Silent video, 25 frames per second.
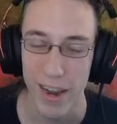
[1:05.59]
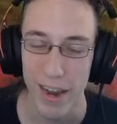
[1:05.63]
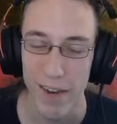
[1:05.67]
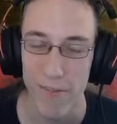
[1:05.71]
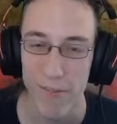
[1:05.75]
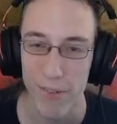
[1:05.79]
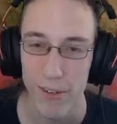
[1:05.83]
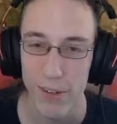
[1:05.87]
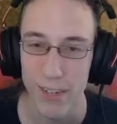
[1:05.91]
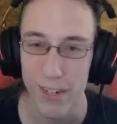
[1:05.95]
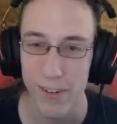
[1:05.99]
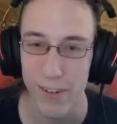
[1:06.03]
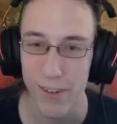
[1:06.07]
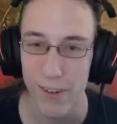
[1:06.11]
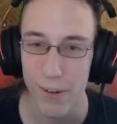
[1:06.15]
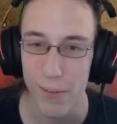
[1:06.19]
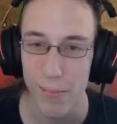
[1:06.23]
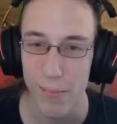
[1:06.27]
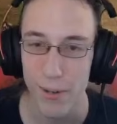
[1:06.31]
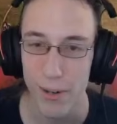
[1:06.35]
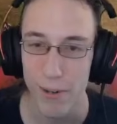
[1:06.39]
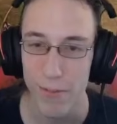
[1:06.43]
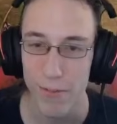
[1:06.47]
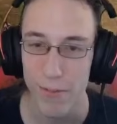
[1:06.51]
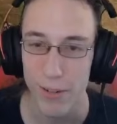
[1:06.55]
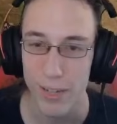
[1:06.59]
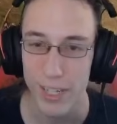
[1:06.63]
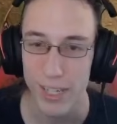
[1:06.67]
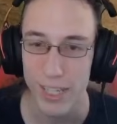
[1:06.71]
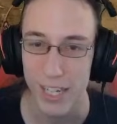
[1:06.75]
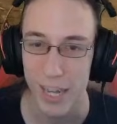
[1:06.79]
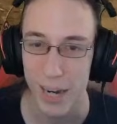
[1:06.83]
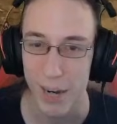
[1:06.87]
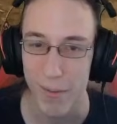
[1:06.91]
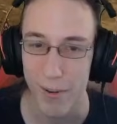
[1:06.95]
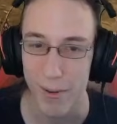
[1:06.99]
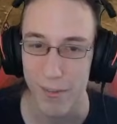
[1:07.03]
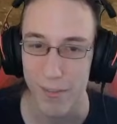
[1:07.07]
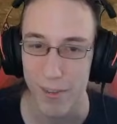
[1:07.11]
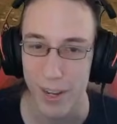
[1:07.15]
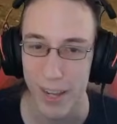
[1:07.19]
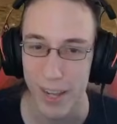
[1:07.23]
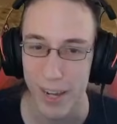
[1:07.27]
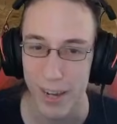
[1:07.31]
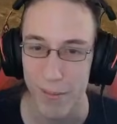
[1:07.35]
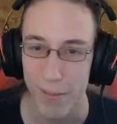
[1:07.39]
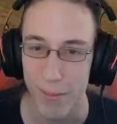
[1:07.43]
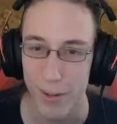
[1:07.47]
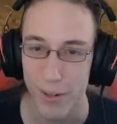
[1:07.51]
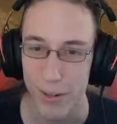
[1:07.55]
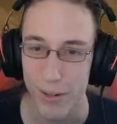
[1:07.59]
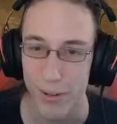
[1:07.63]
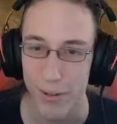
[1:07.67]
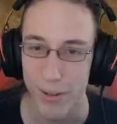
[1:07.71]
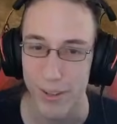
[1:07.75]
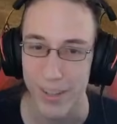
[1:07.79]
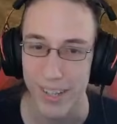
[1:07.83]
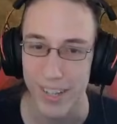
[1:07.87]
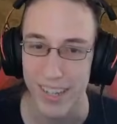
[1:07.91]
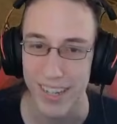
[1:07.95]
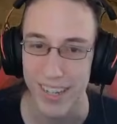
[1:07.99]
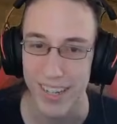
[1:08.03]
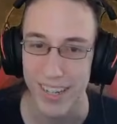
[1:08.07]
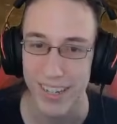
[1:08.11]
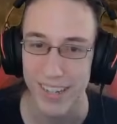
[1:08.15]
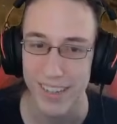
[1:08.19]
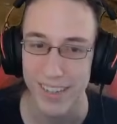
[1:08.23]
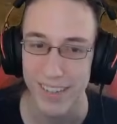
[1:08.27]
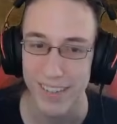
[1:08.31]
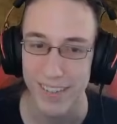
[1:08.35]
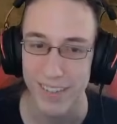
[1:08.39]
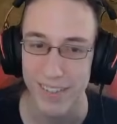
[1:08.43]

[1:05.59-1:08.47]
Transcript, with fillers: Every little bit of free time I've had, I've been doing that.